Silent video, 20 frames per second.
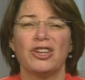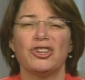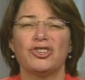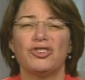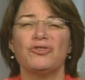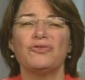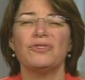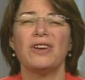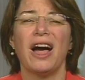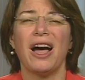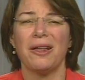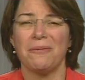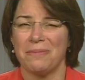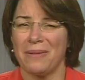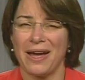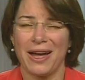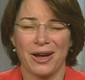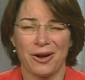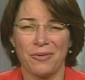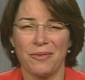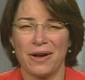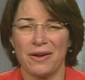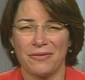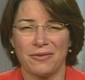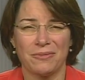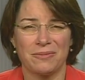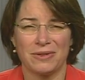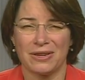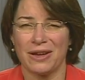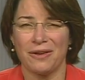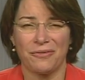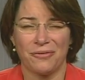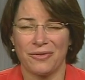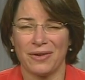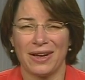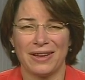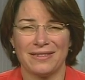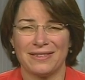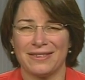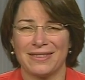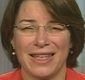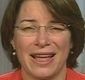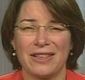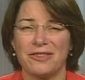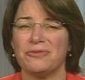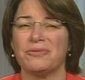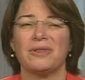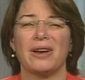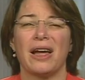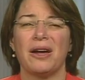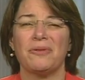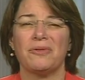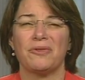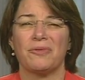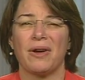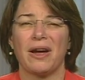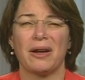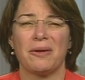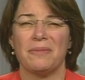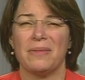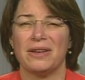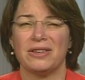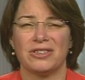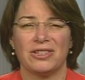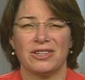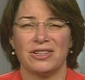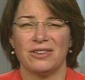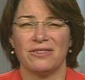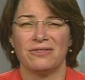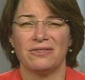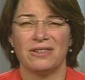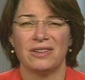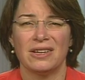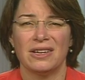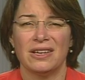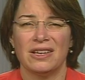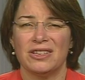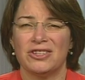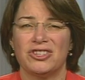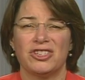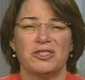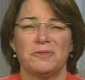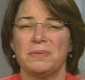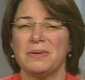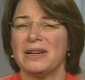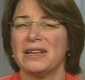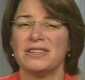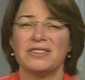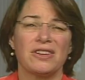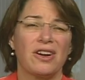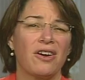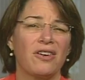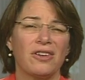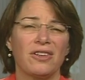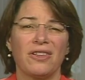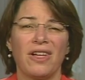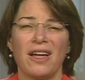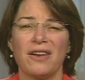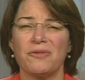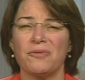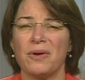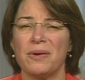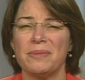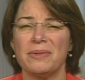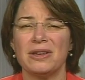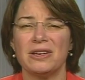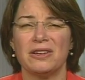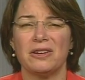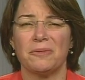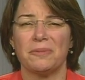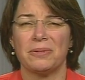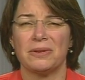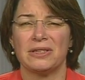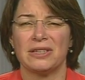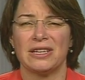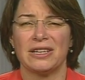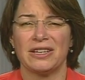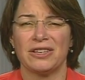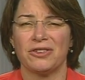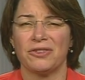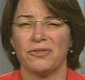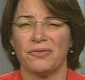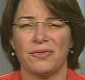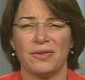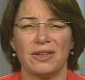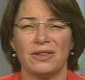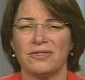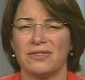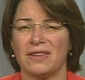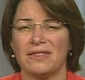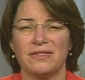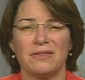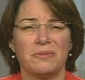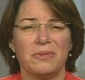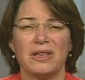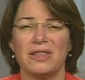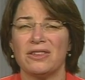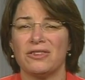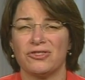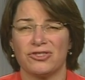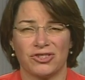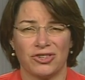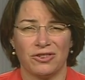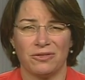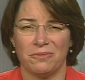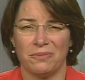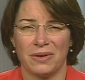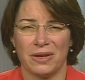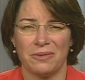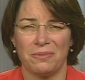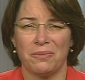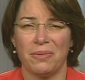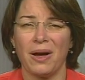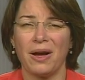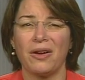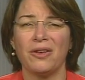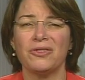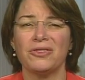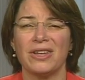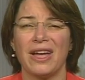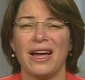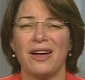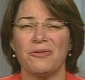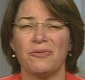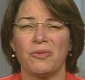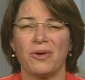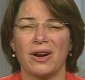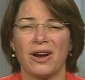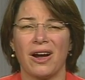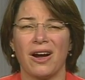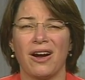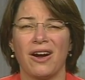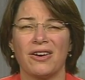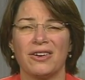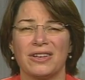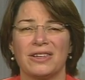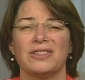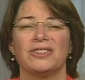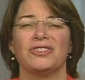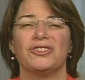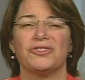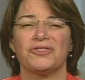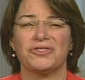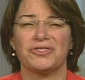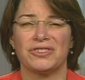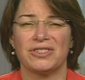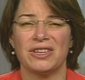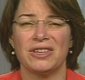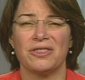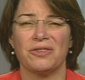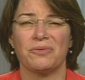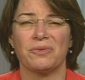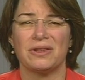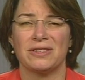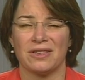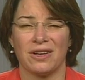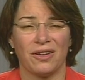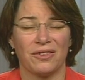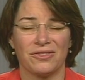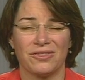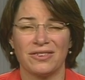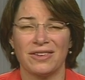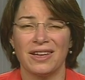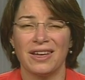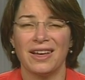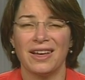Do not back away from tough fights. That's what I would recommend to you. Just because there aren't a lot of women in a particular field doesn't mean there shouldn't be. Buckle down, work hard, and you'll see the results.